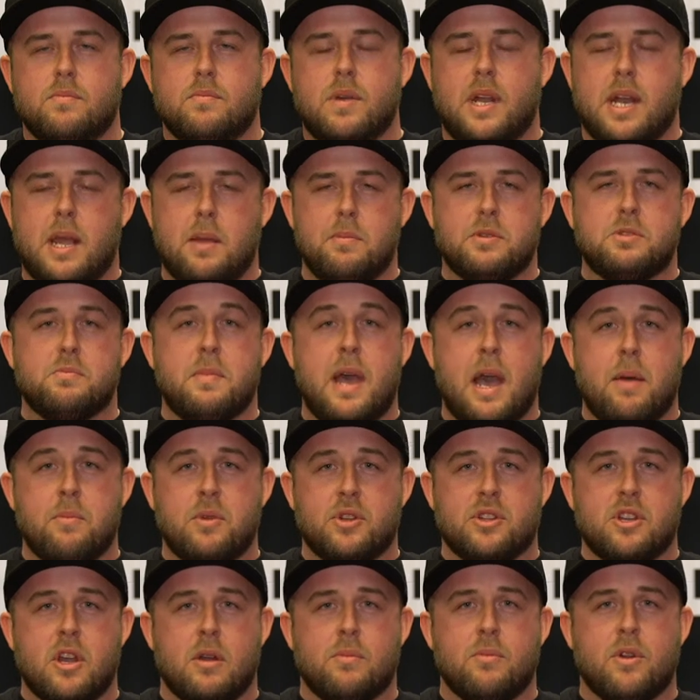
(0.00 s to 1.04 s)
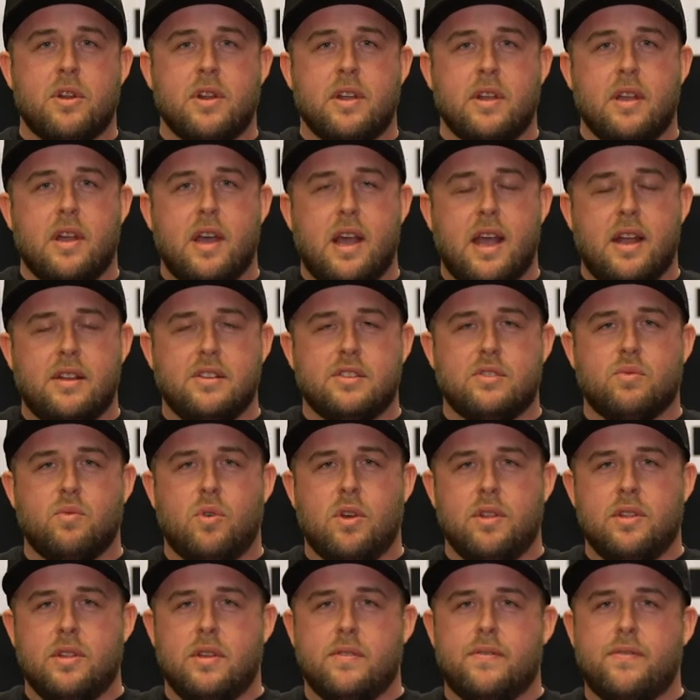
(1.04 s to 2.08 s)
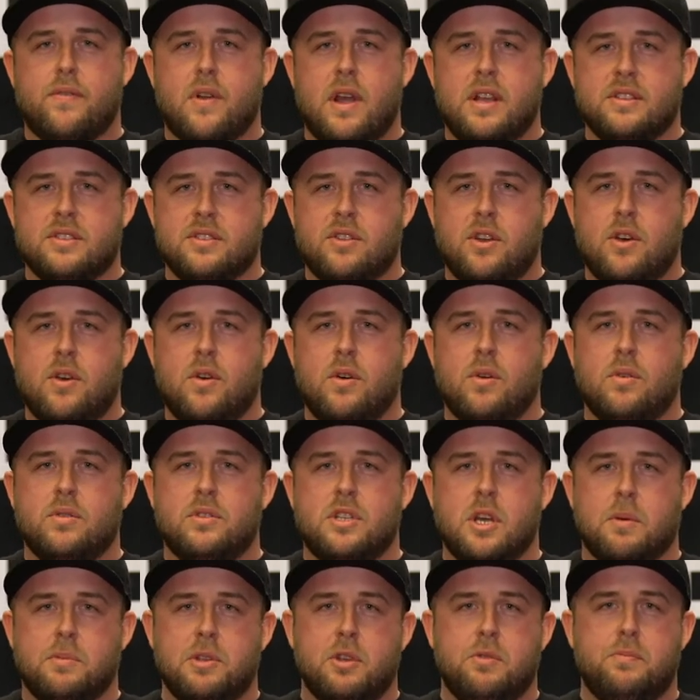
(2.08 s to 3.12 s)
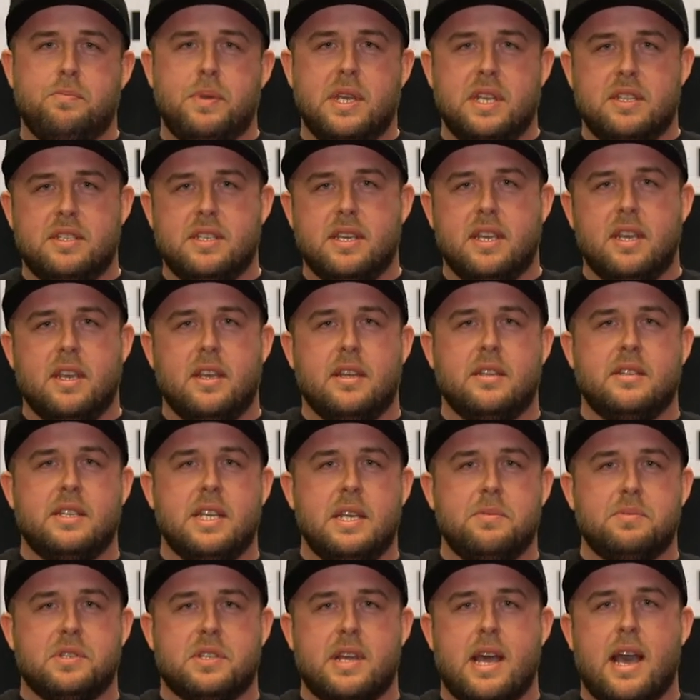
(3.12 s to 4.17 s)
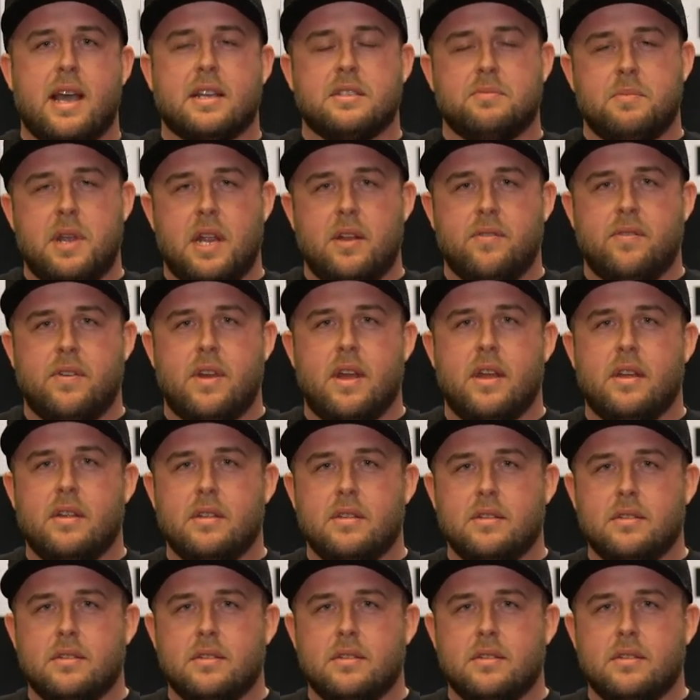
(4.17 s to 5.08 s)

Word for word: My name is Matt Montgomery. I just won the Fresno WPT Deep Stacks main event.